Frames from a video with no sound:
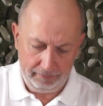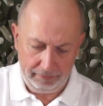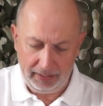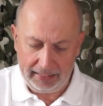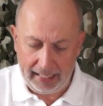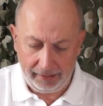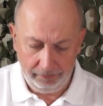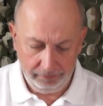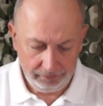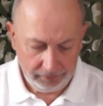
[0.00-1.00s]
But
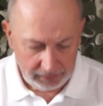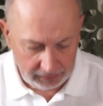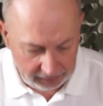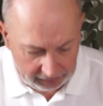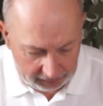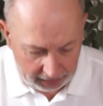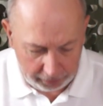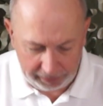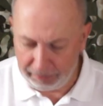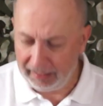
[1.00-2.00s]
again,
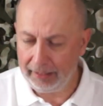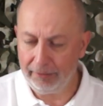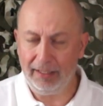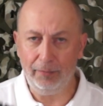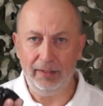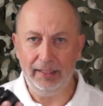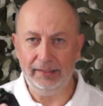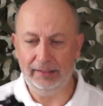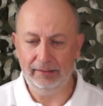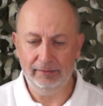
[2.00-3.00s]
I'll be playing around with
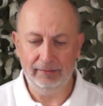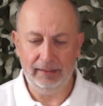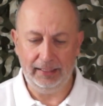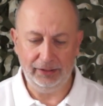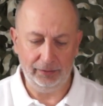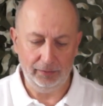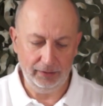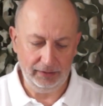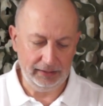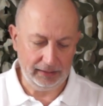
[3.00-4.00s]
this later
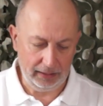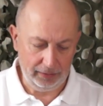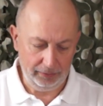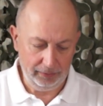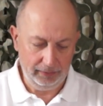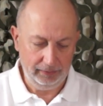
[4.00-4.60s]
on, so